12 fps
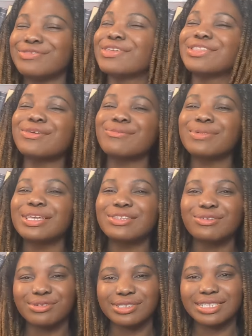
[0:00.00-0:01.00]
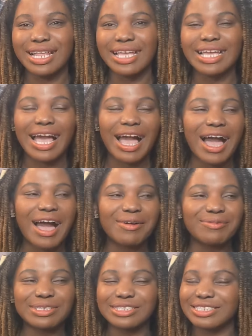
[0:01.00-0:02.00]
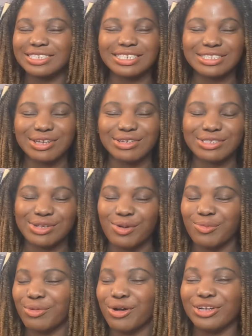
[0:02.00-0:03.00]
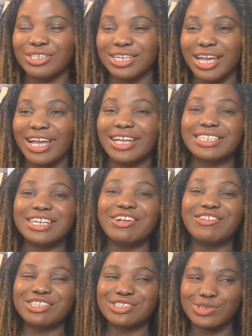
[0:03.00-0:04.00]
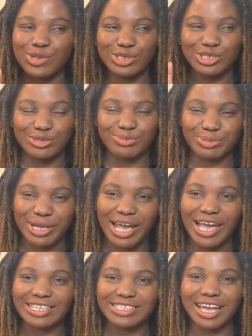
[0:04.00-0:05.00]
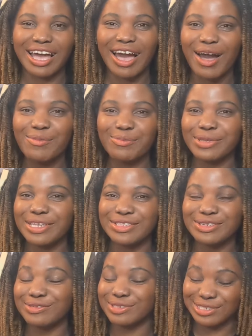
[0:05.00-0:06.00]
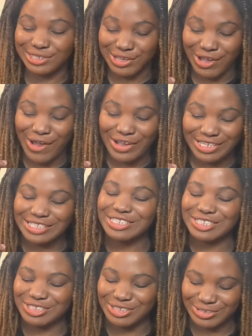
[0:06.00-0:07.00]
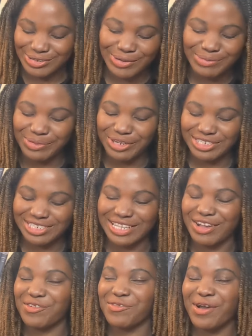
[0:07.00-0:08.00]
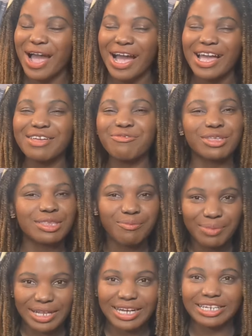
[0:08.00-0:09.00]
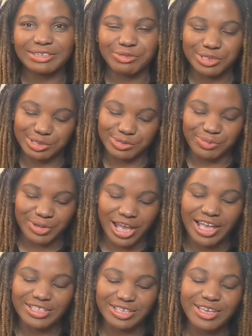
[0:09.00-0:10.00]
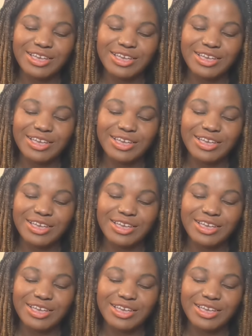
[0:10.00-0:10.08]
Even though Minwoo was like calm, he didn't talk so much. She was so surprised at how Minwoo was talking so much. I was like, wow, even the panel was surprised.